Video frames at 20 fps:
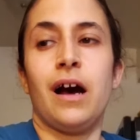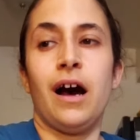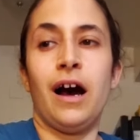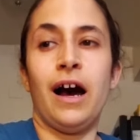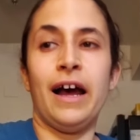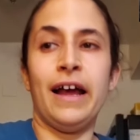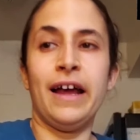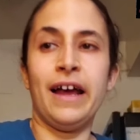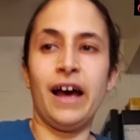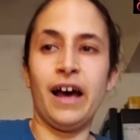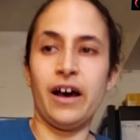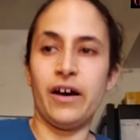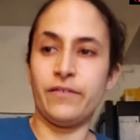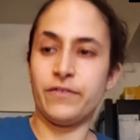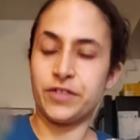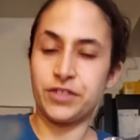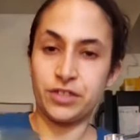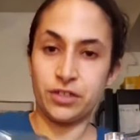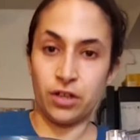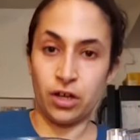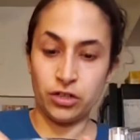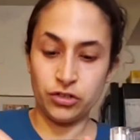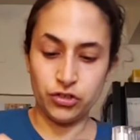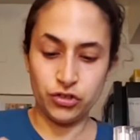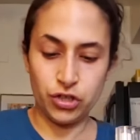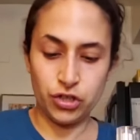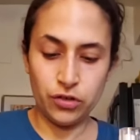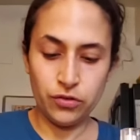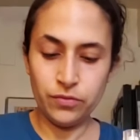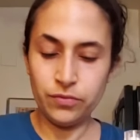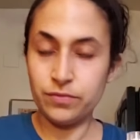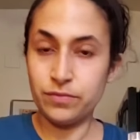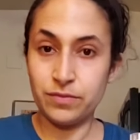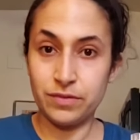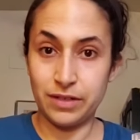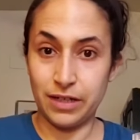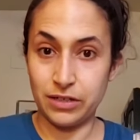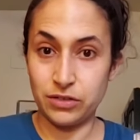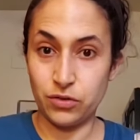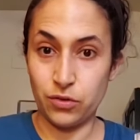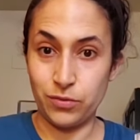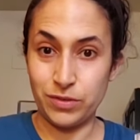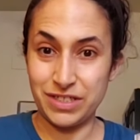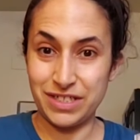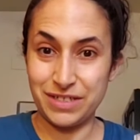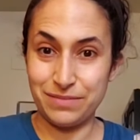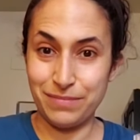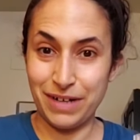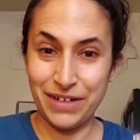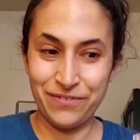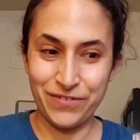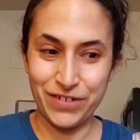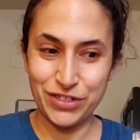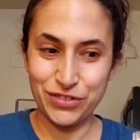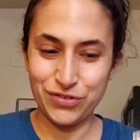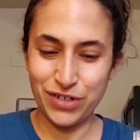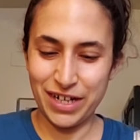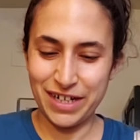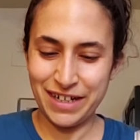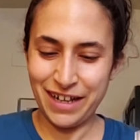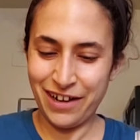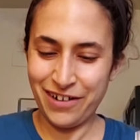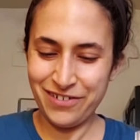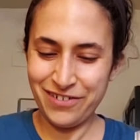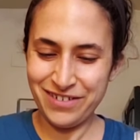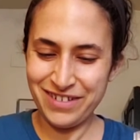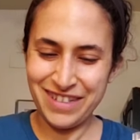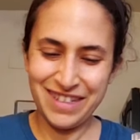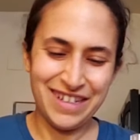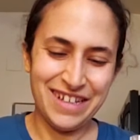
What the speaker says: I have cilantro, that's what was in my fridge right now.